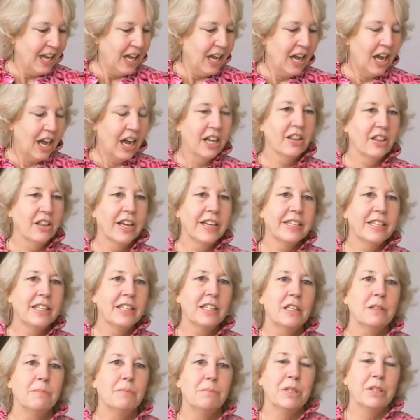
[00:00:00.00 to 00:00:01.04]
I like
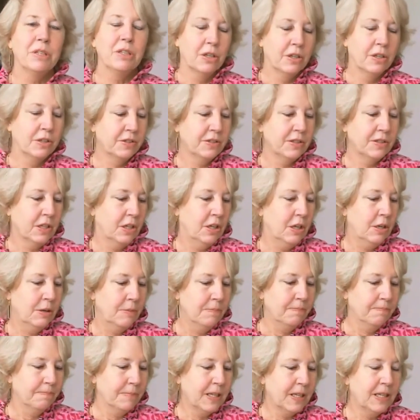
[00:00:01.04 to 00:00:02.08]
it because
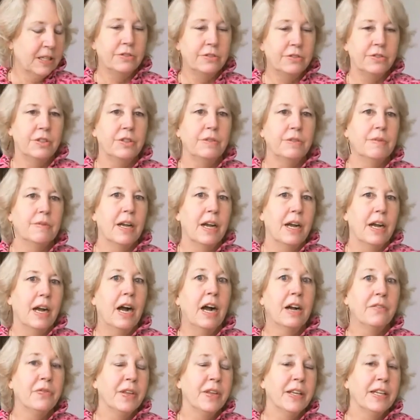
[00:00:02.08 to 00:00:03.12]

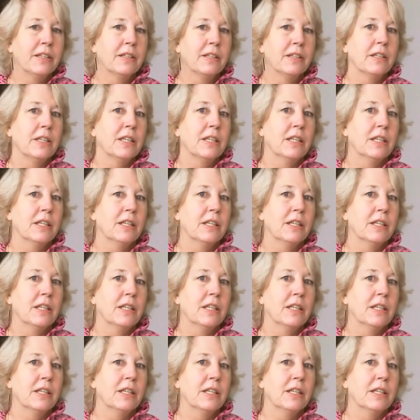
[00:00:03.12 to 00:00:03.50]
I think